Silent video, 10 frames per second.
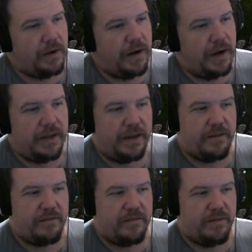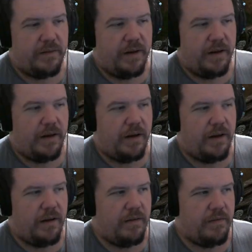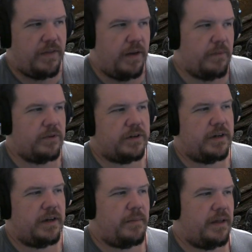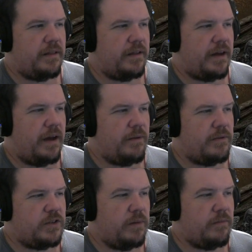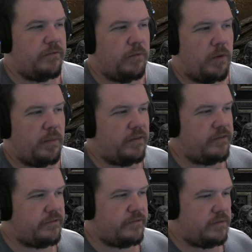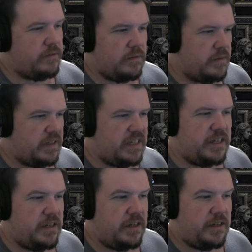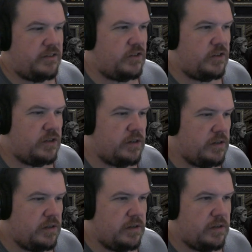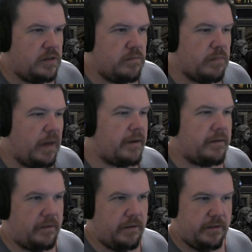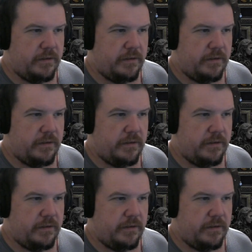And yet, they were looking at me like I was some form of hideous mongrel.